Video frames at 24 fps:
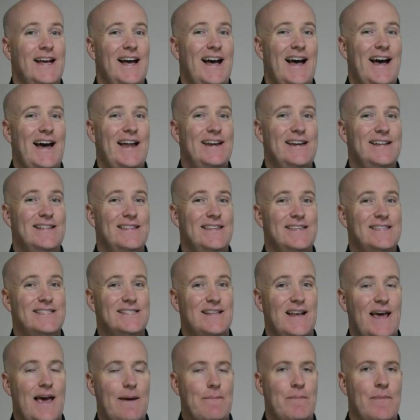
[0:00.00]
under the
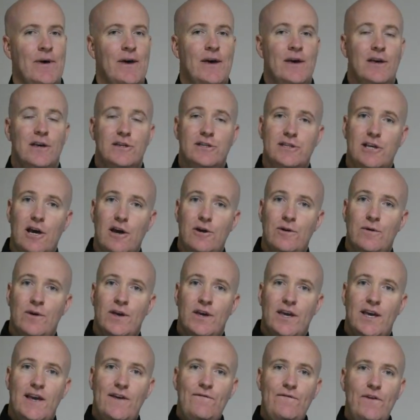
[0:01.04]
slab. So
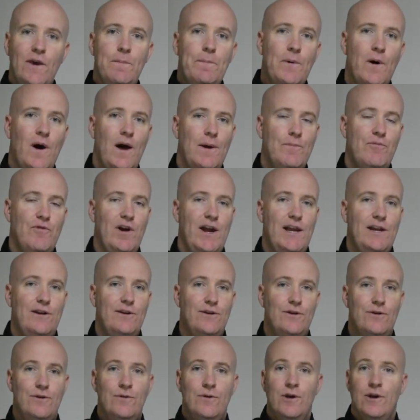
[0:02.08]
if you buy brand
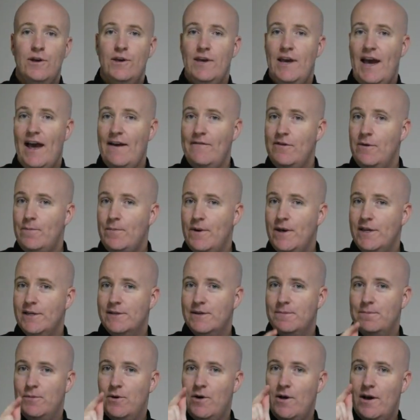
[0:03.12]
new, you have the
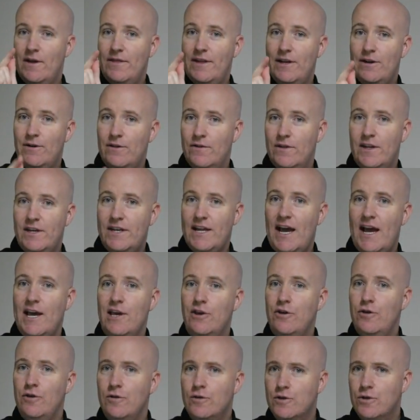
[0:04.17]
peace of mind that on the
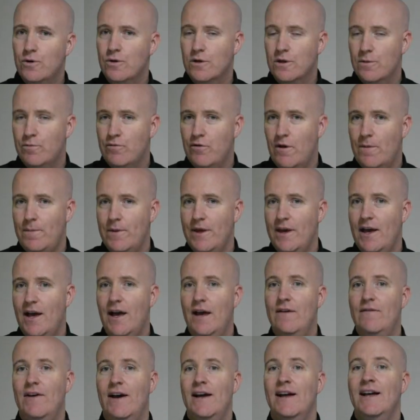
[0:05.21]
day you took the property
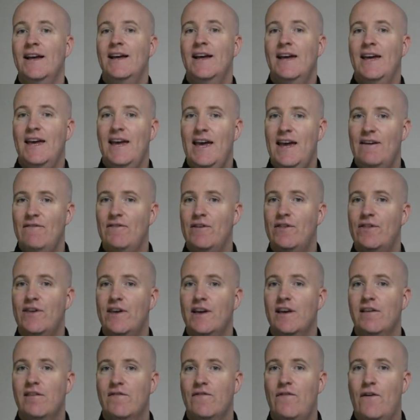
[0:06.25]
over,
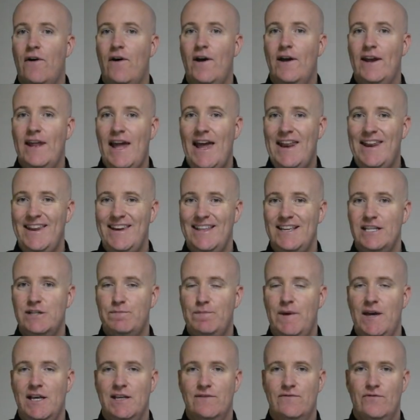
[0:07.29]
everything is fine and it is
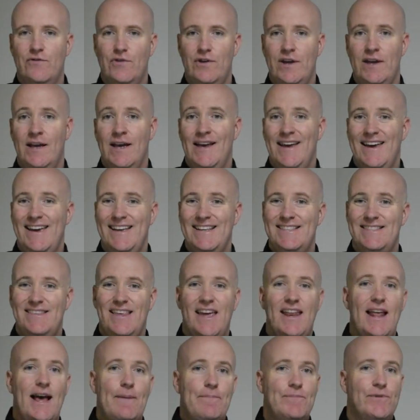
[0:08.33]
pest free. It's
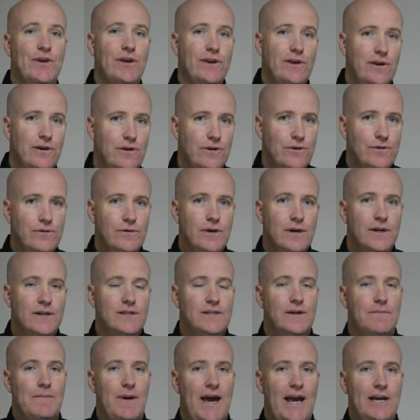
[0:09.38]
then up to you
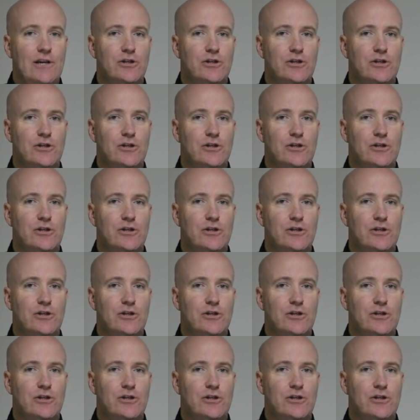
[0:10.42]
to make